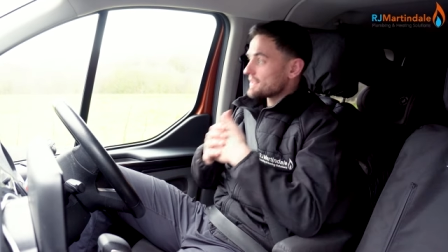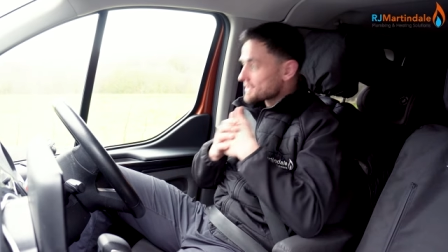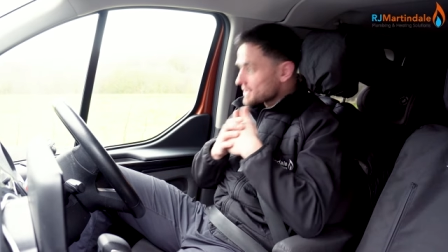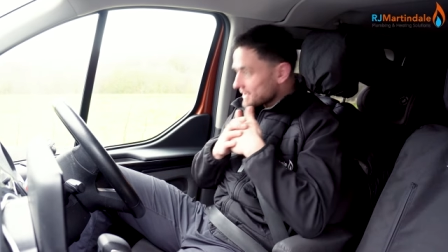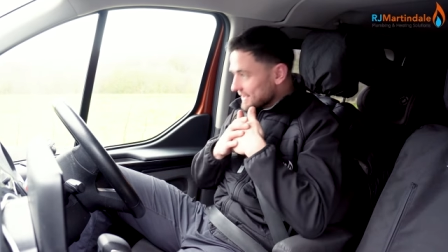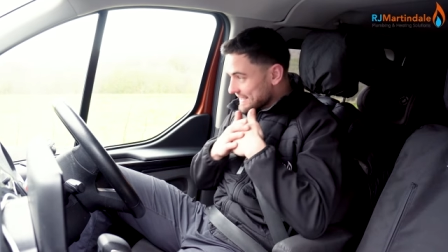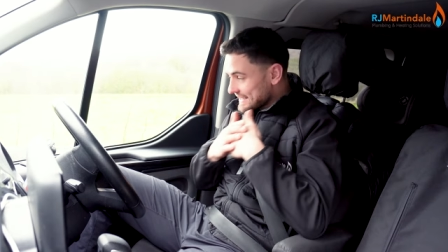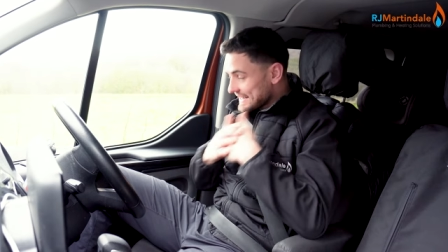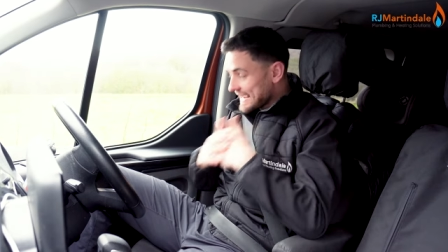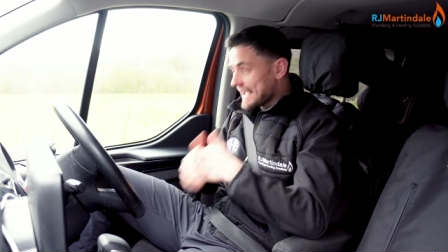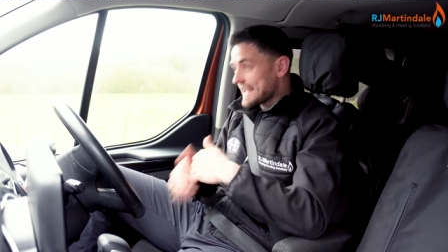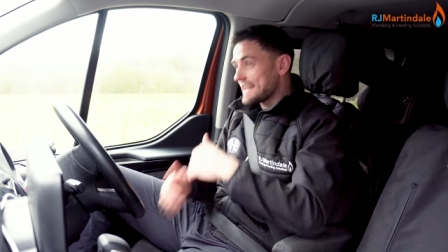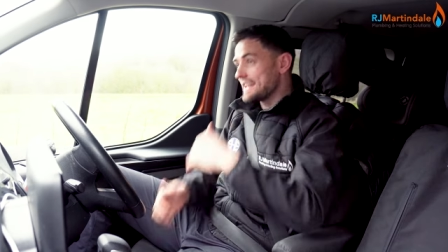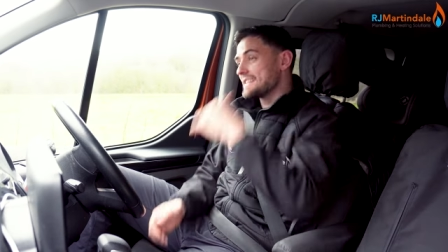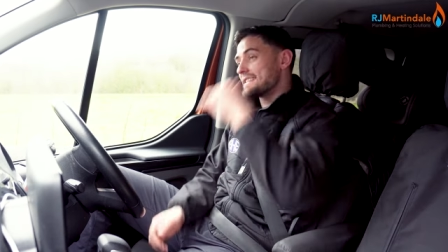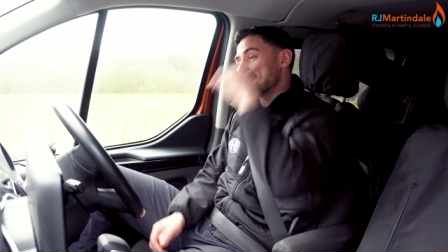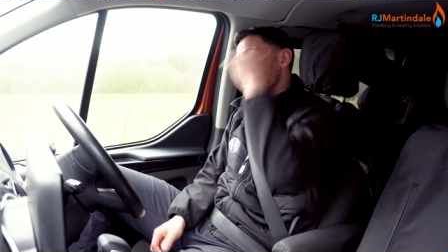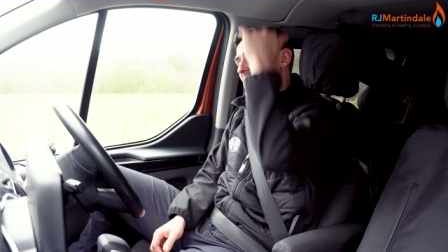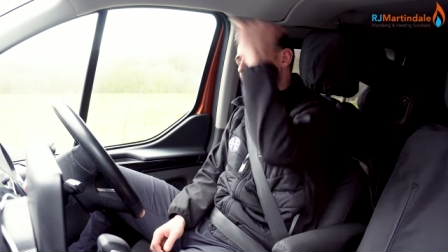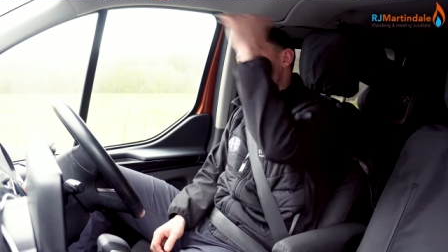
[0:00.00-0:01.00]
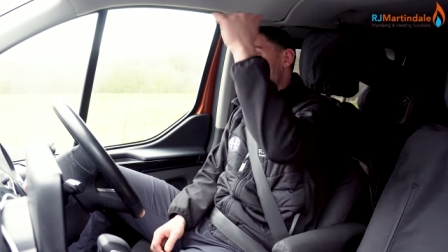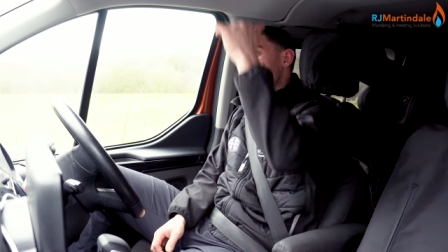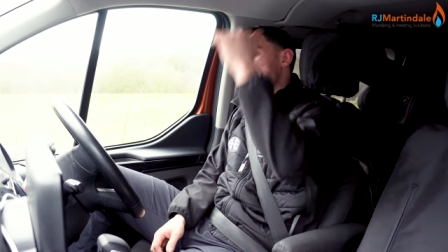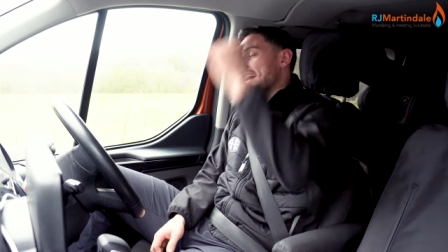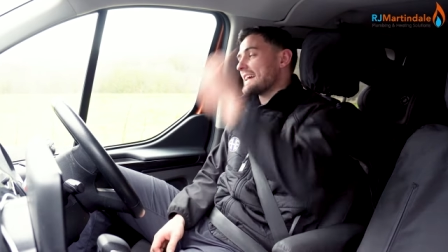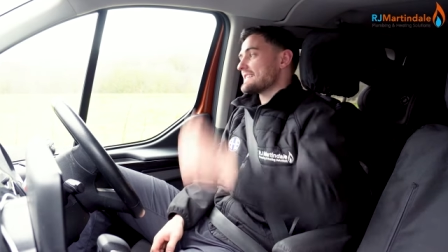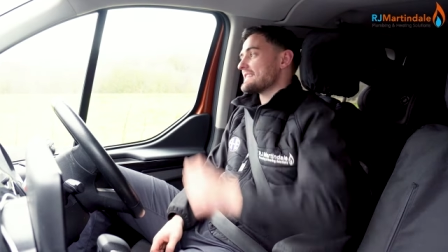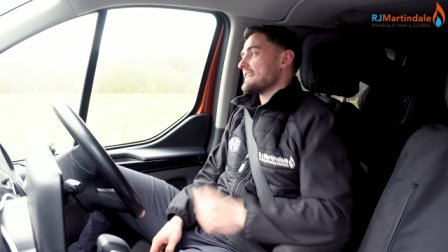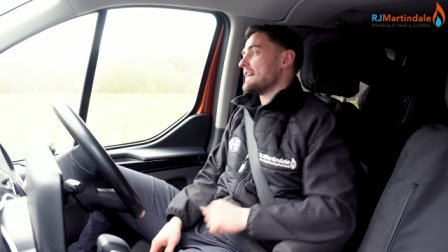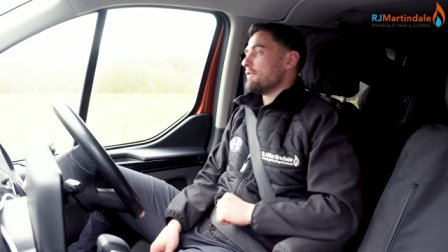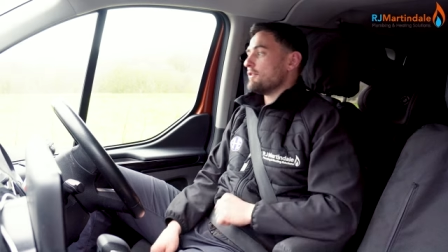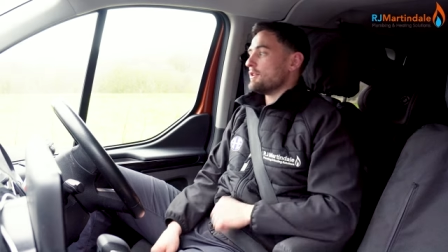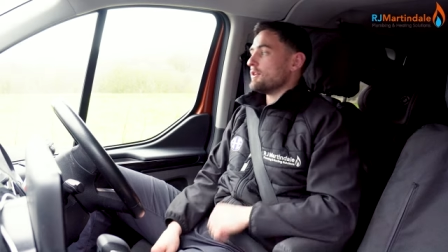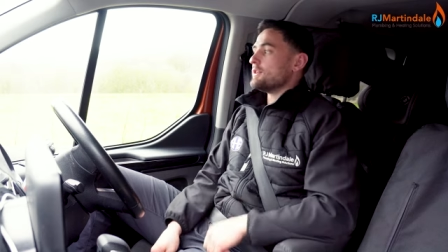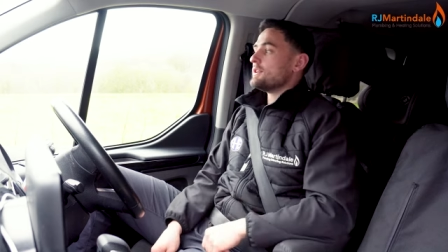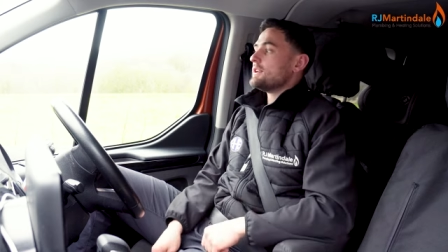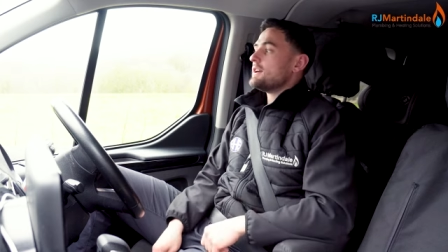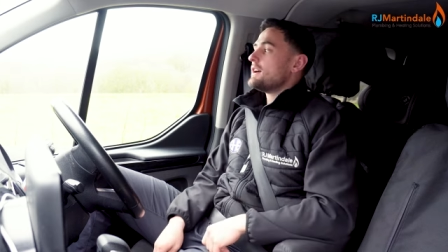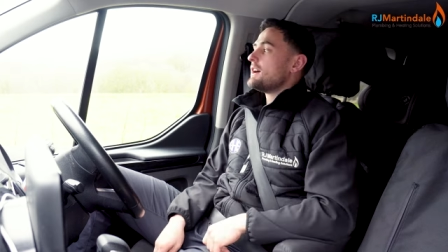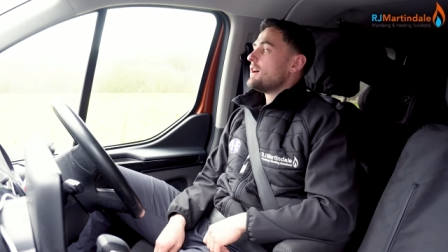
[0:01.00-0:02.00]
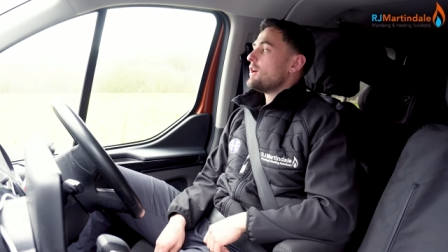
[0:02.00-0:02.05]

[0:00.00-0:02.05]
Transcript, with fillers: to get you to that next level